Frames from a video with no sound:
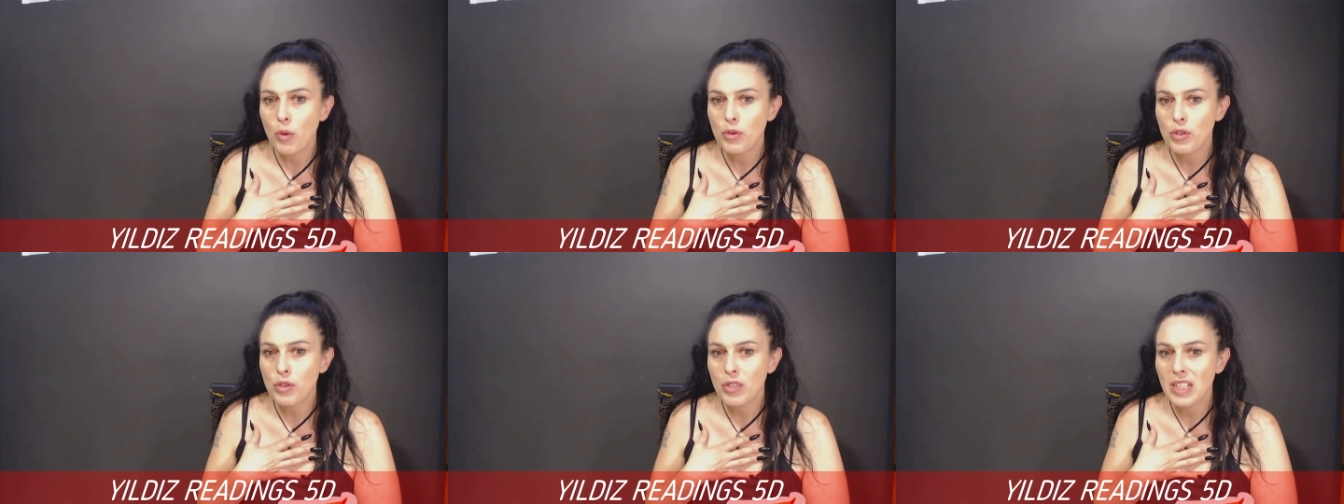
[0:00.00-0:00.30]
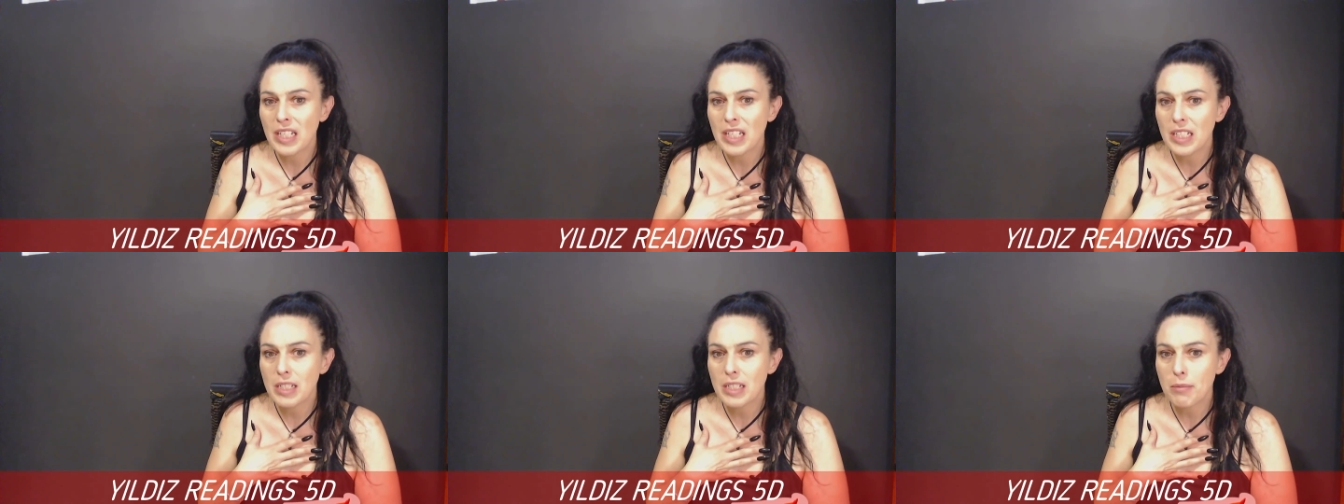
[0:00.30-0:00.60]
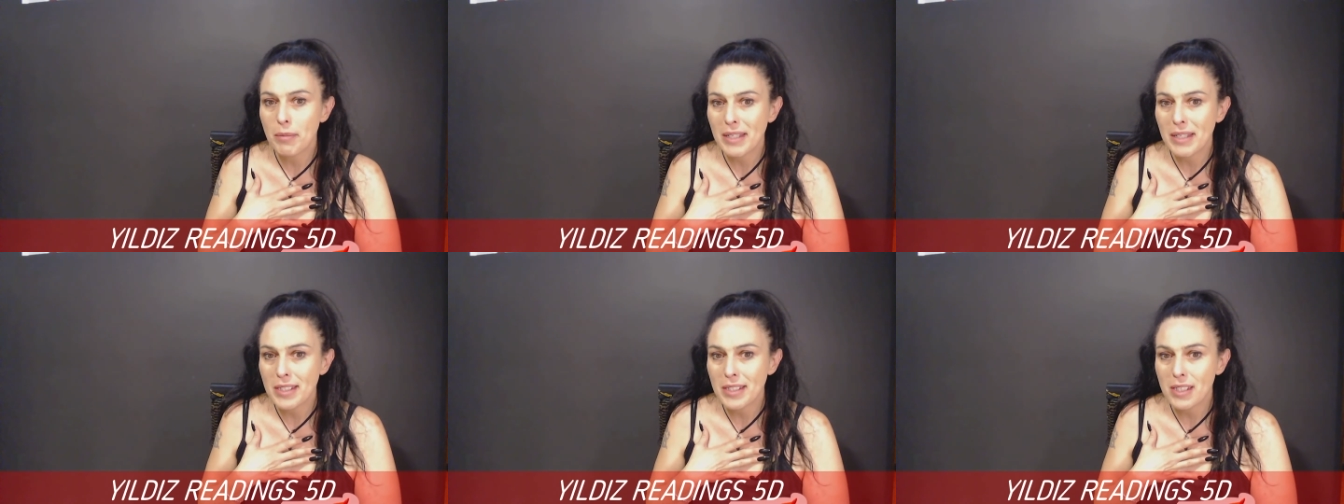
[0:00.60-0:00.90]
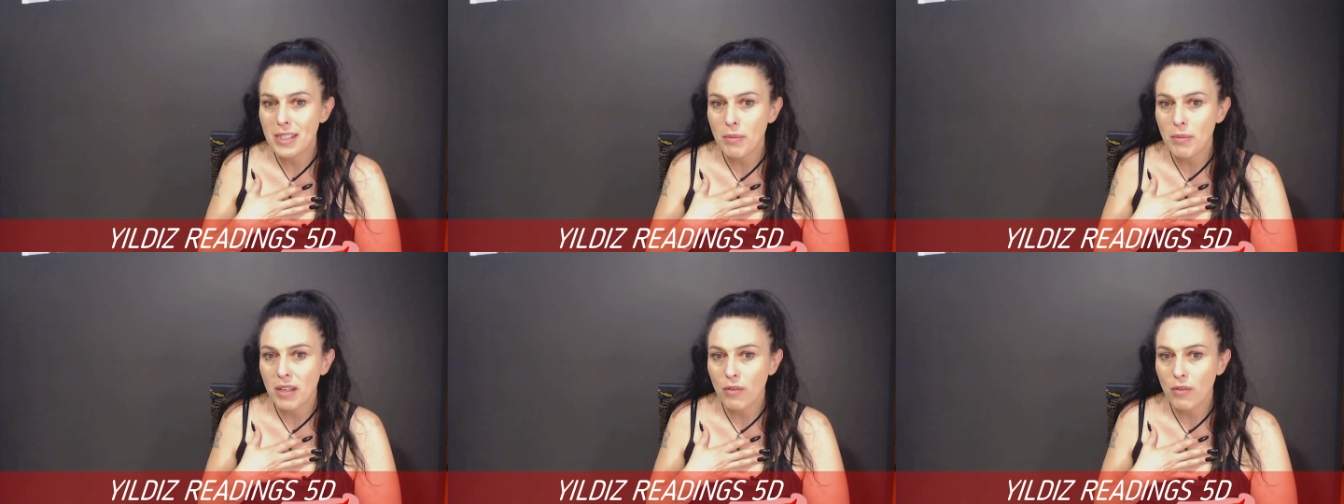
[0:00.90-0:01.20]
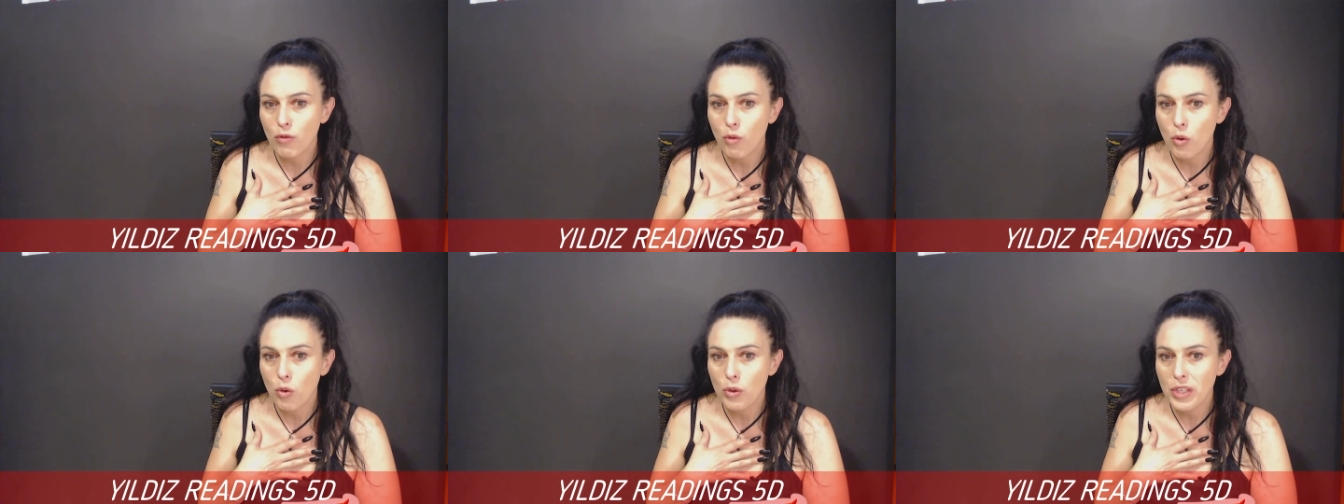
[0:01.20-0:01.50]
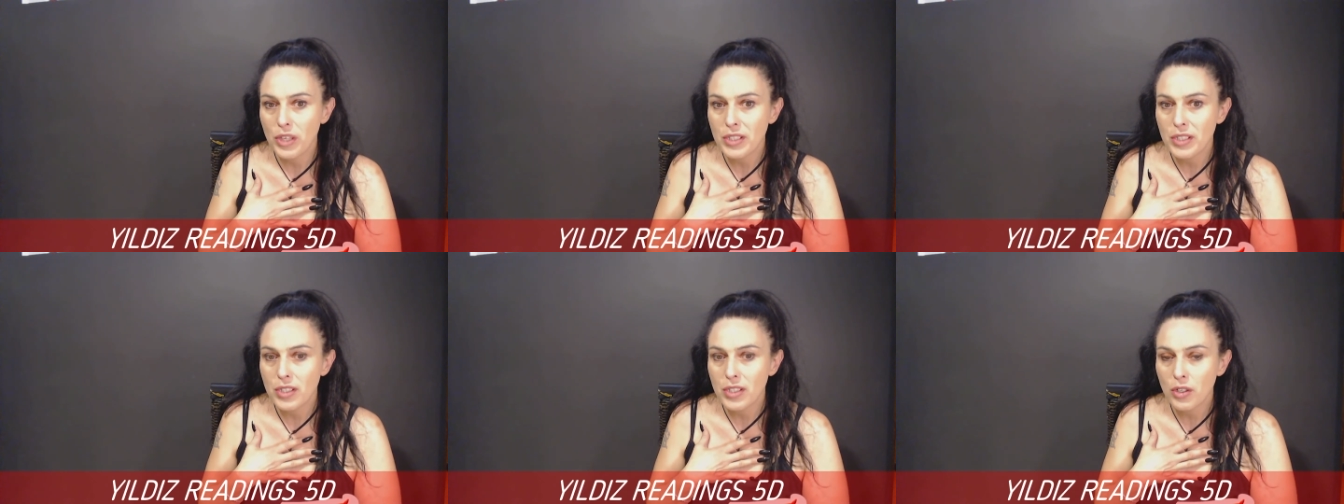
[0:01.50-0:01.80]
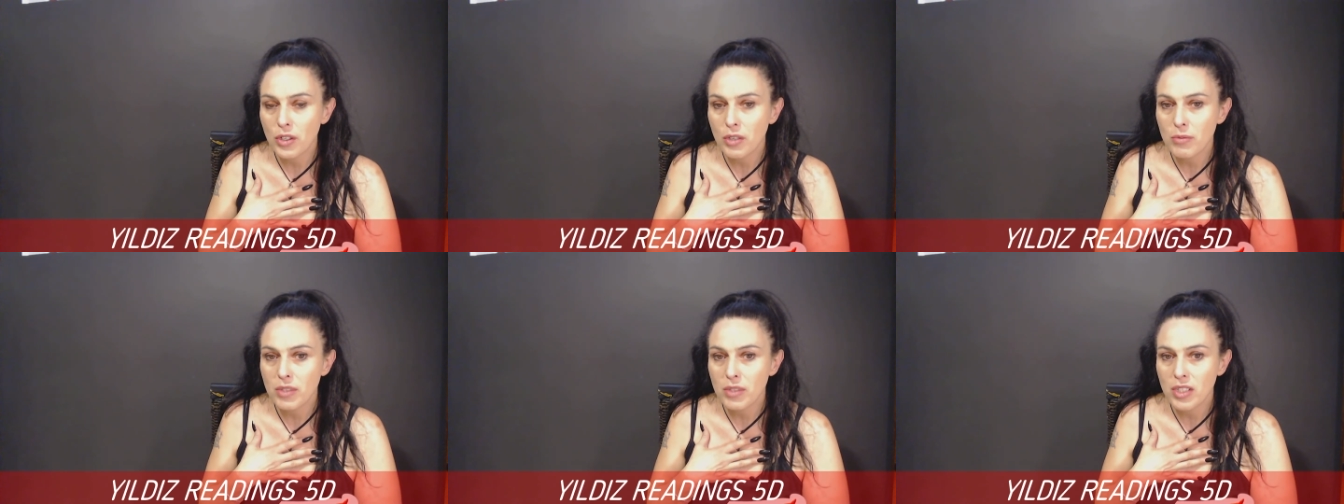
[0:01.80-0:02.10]
you needed to be something for these
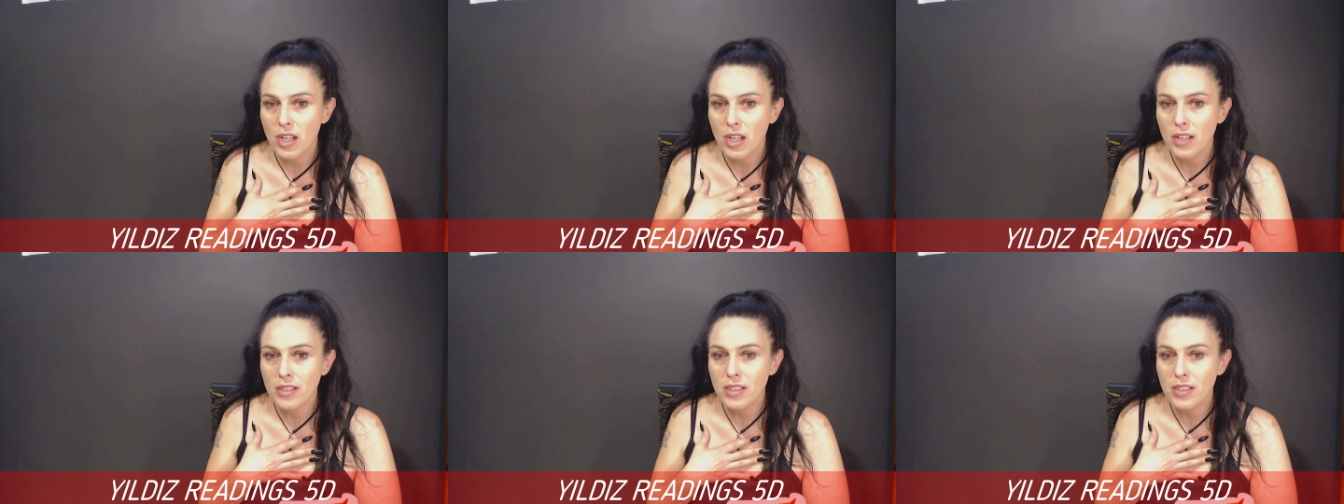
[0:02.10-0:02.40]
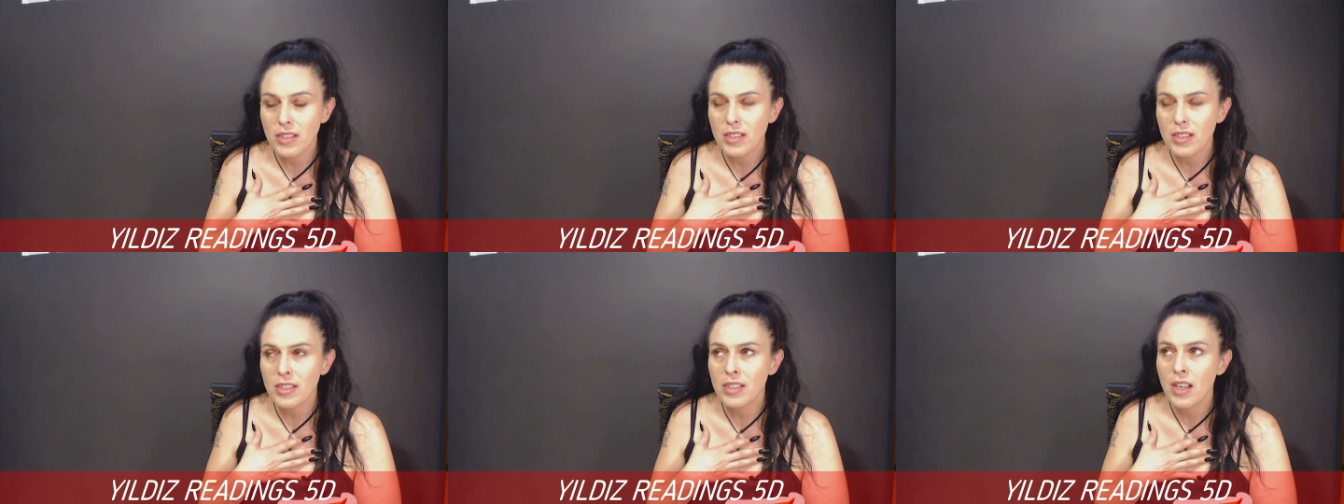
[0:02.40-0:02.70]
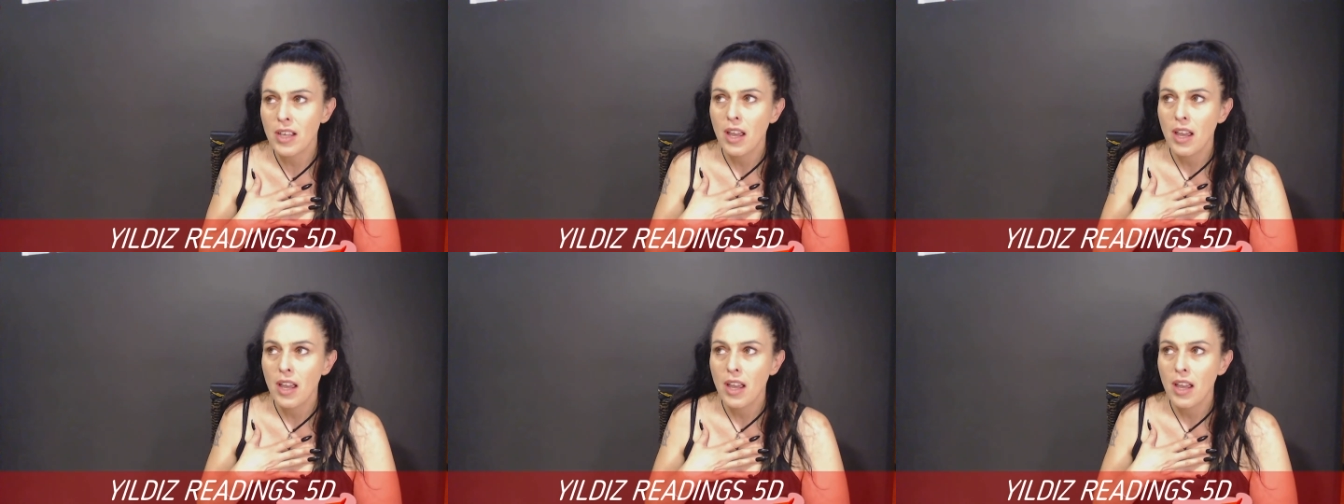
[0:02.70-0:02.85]
circumstances,